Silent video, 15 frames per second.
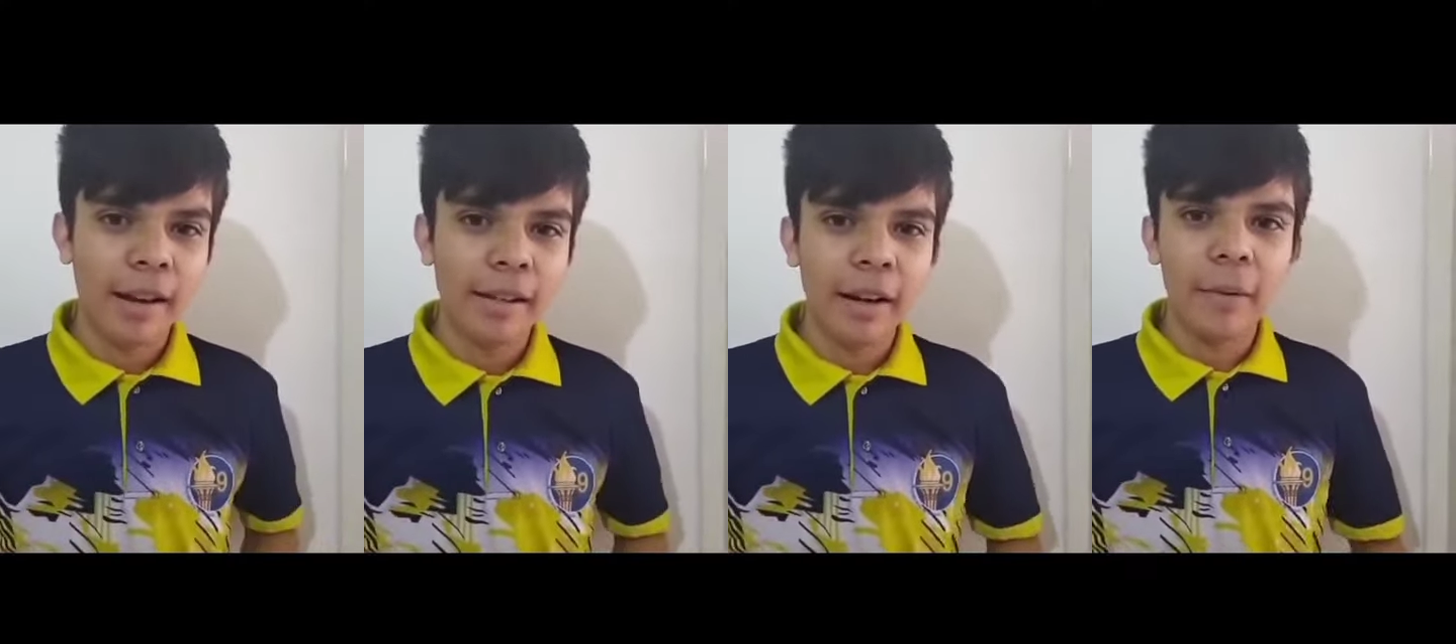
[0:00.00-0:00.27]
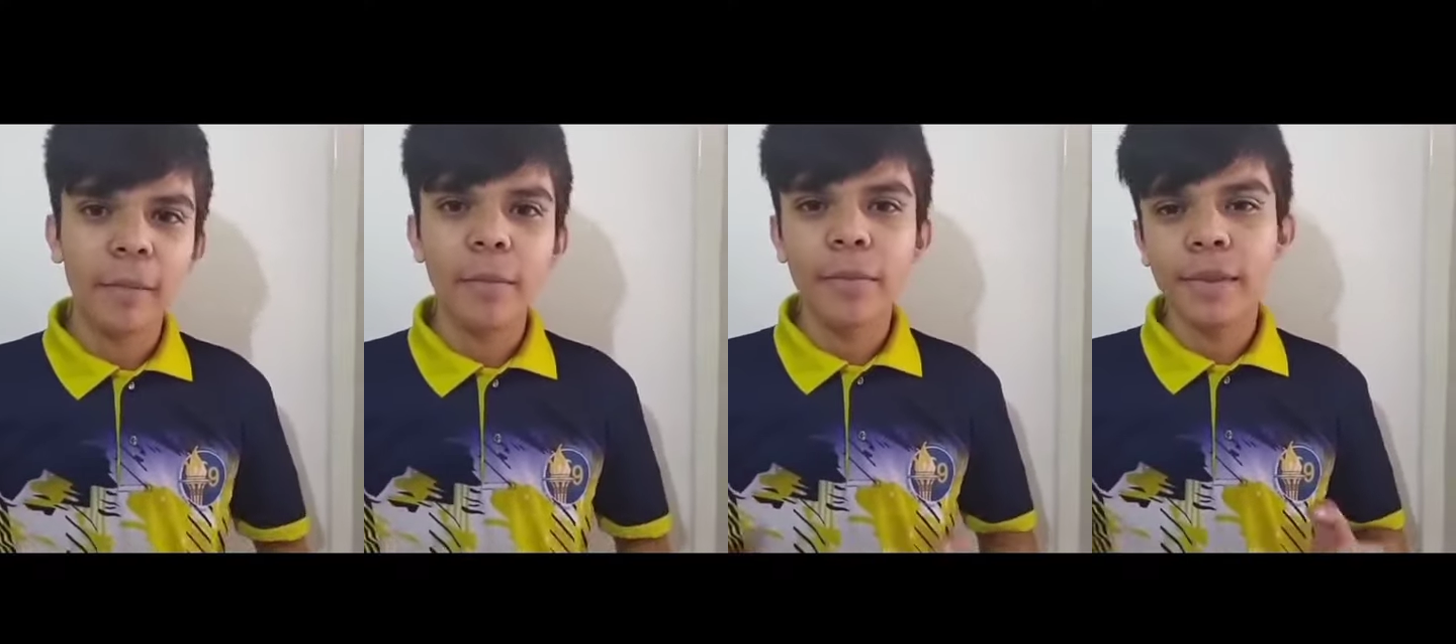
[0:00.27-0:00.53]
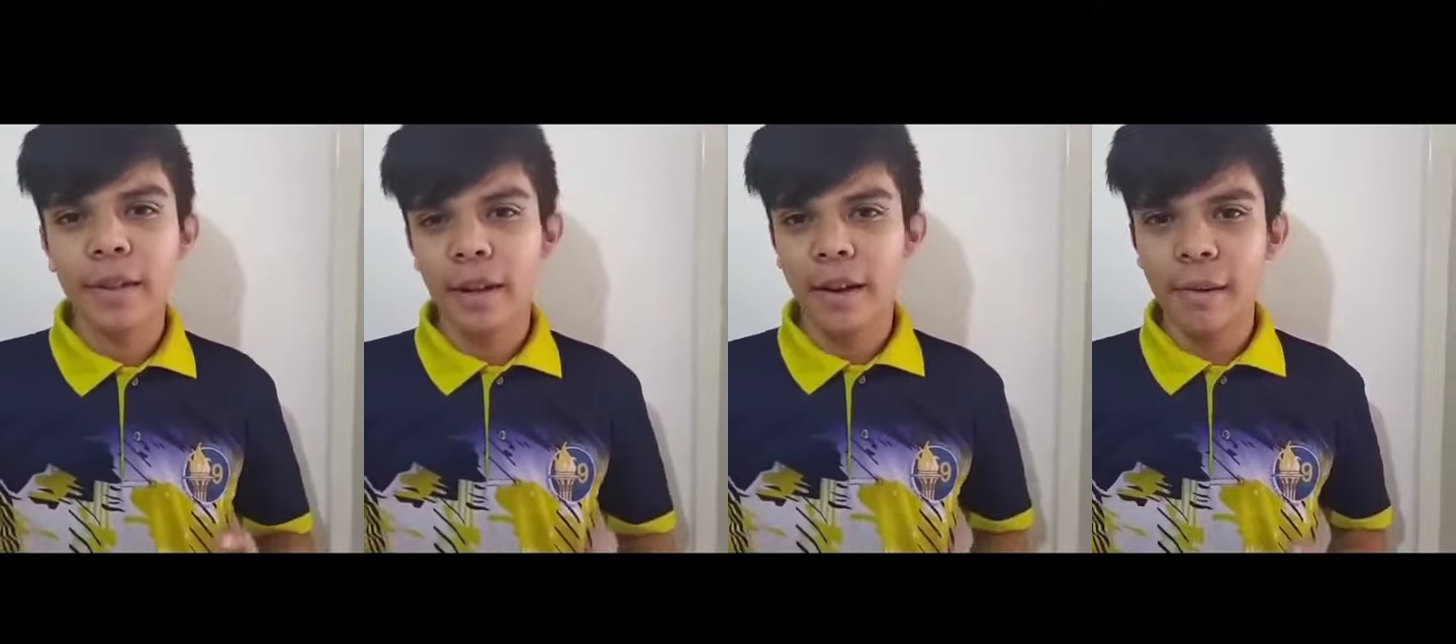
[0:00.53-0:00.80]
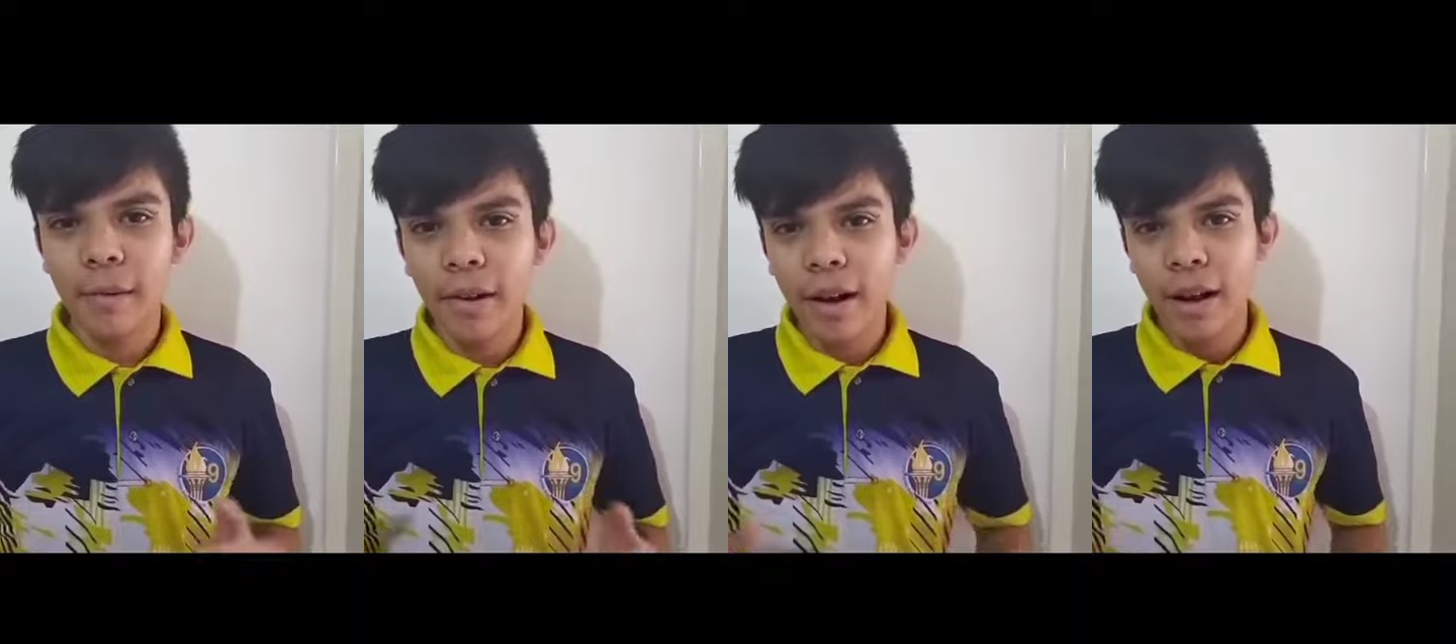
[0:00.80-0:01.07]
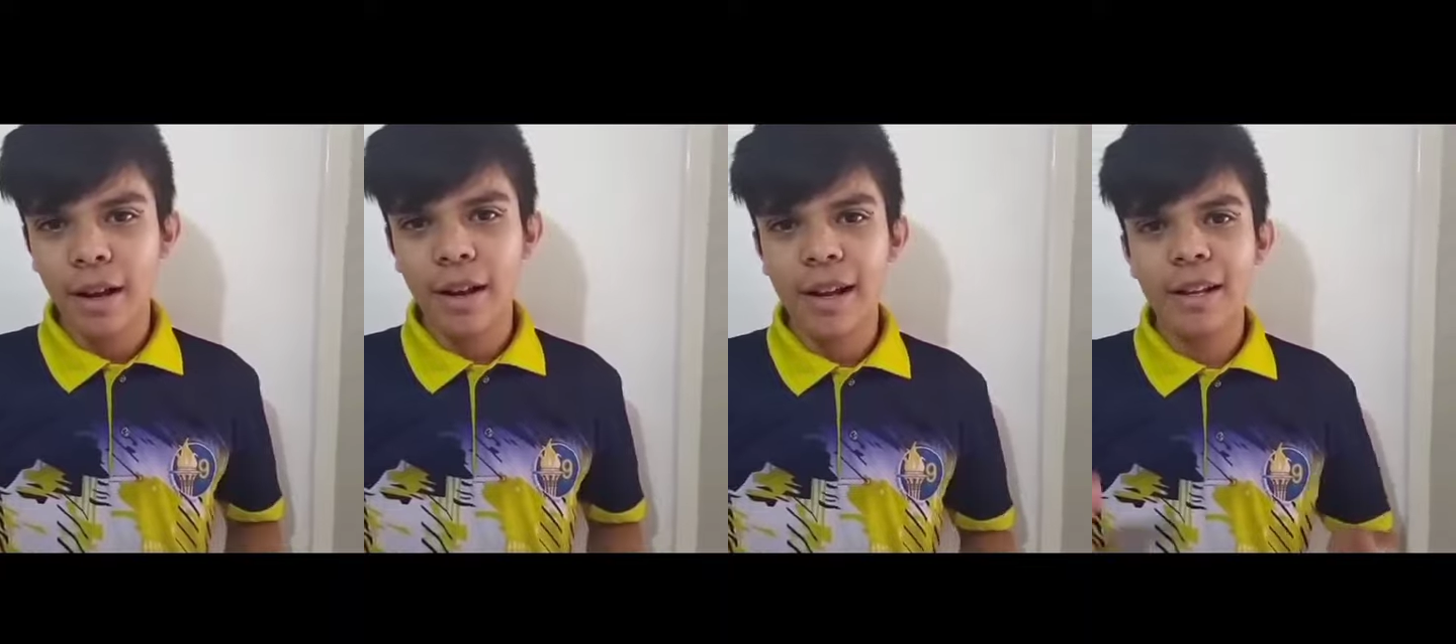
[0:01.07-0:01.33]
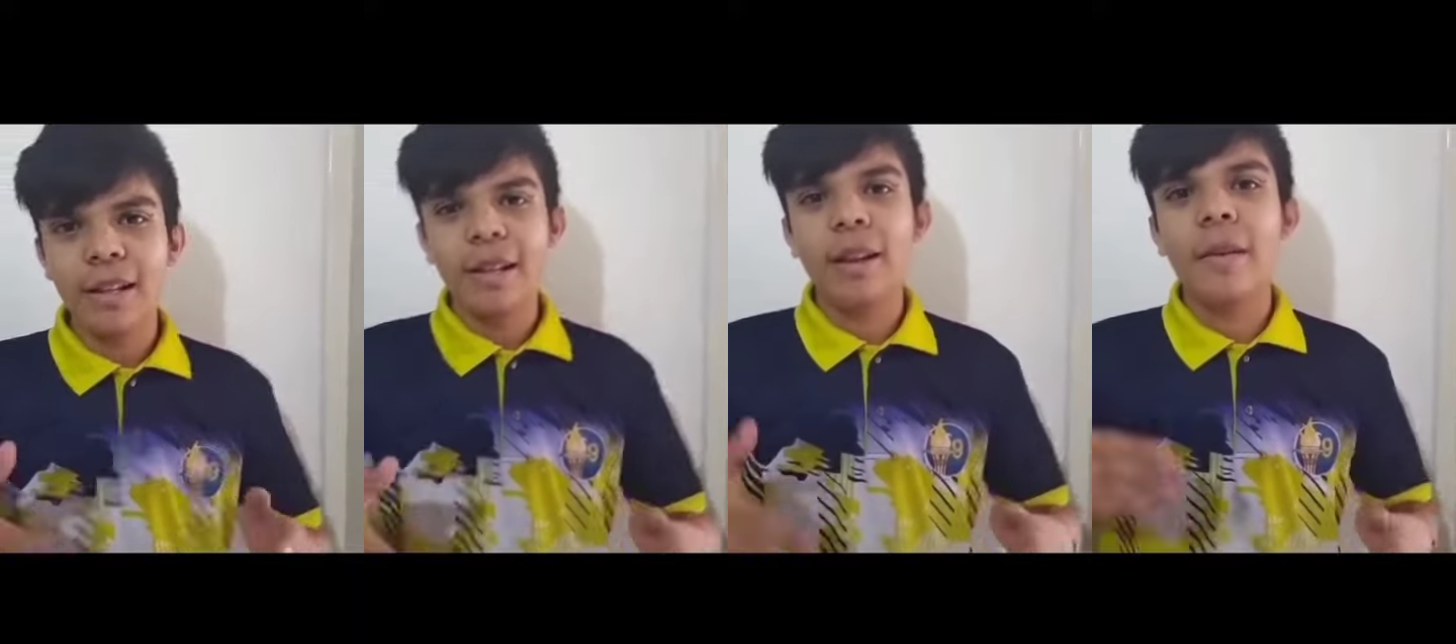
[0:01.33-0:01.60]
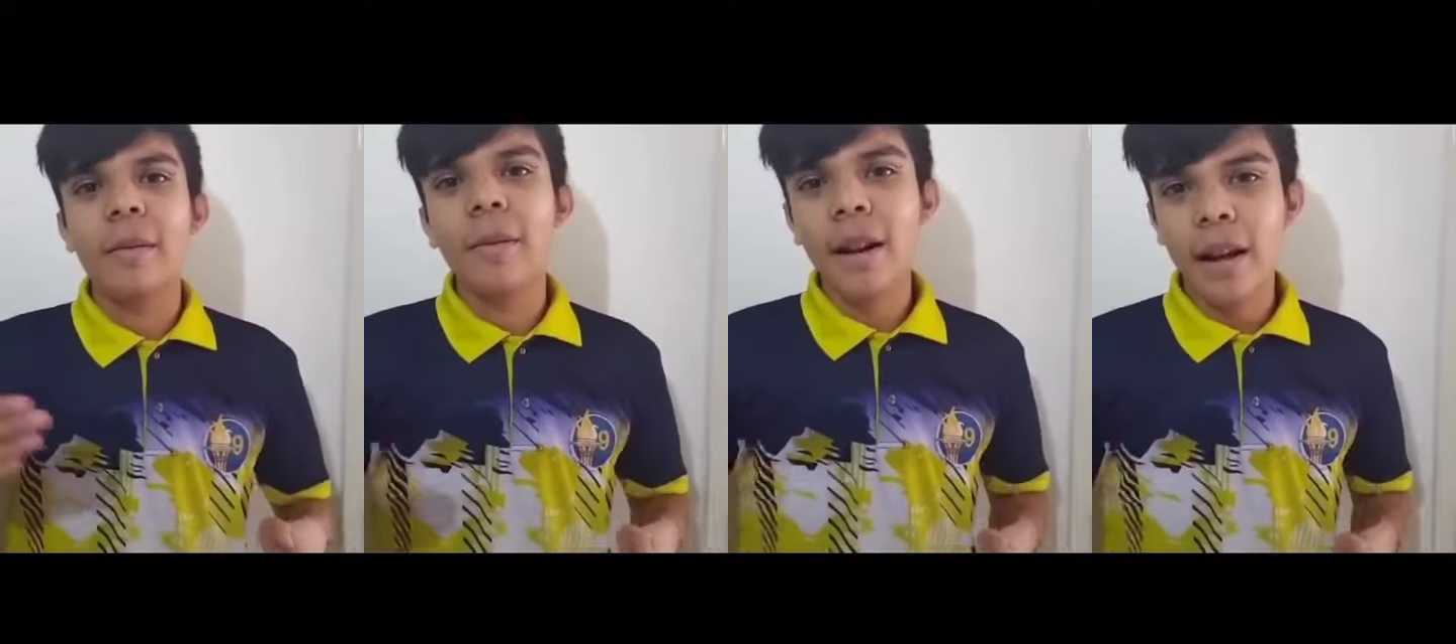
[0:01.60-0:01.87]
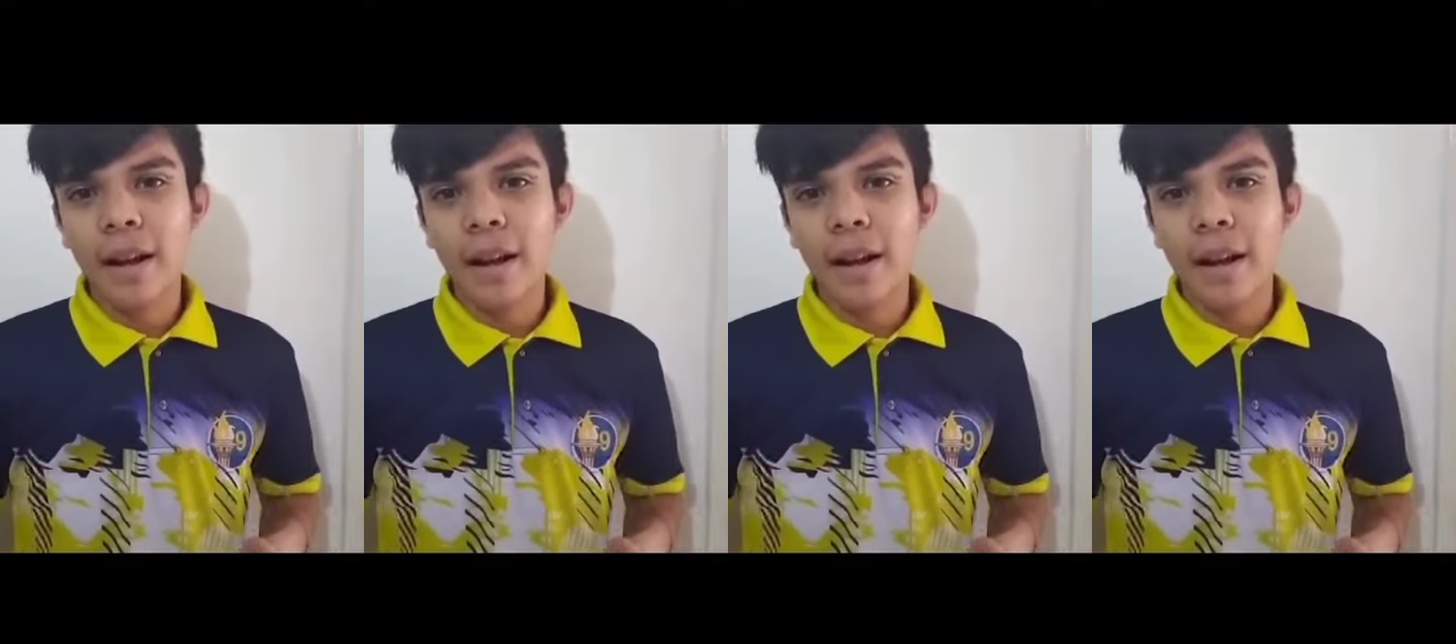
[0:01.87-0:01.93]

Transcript: speed, only forward.